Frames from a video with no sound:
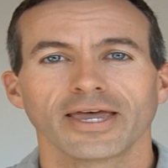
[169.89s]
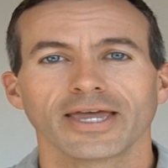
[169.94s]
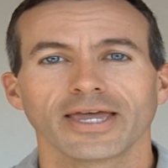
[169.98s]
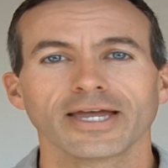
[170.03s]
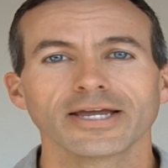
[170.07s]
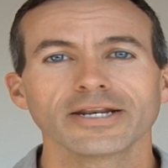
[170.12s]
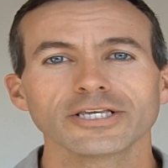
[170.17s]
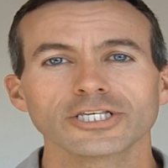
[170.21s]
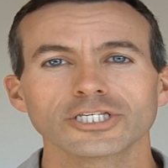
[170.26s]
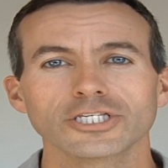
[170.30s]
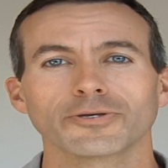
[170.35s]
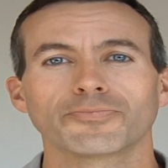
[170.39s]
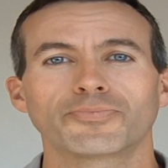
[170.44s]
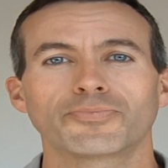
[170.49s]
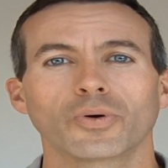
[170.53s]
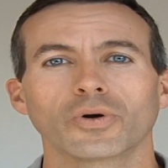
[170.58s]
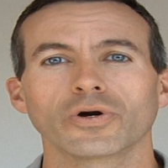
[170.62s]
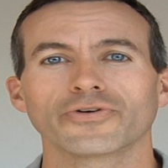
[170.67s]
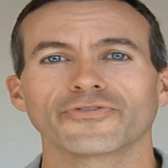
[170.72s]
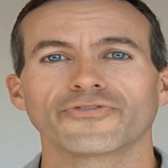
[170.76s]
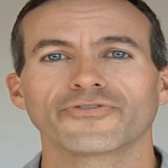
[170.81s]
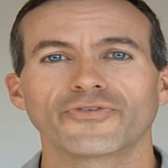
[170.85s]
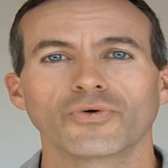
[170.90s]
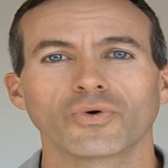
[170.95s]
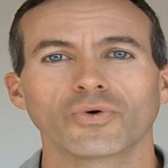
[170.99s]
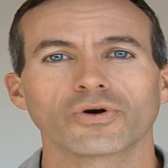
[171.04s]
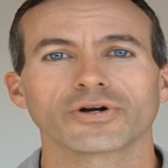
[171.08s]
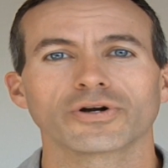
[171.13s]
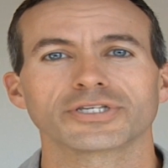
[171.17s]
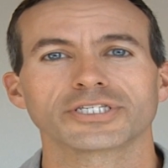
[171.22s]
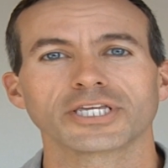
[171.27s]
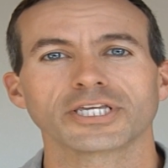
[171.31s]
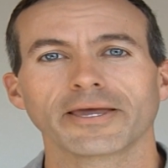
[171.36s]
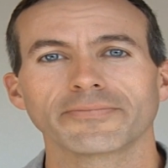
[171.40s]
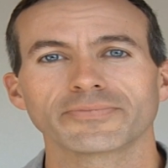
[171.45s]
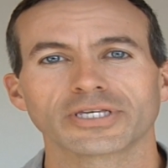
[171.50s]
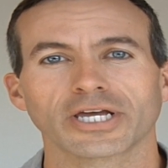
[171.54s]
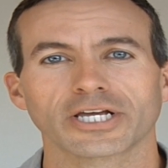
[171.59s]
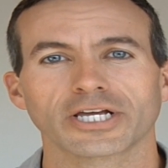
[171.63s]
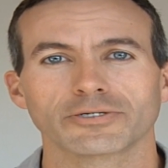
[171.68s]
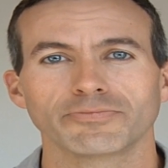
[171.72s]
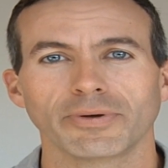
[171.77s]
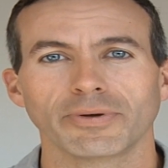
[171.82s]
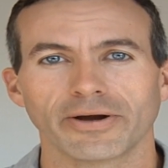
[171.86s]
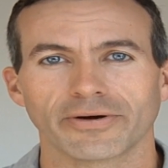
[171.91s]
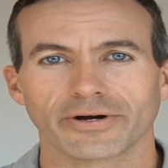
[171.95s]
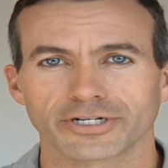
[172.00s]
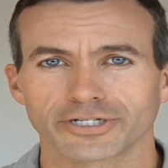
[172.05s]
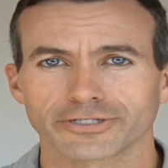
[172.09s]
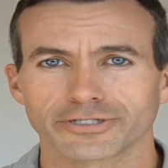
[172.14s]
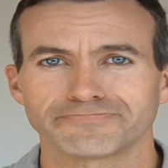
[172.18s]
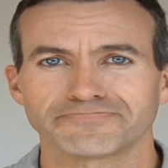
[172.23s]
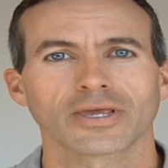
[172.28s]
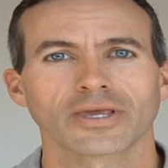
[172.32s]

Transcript: and his support for same sex marriage.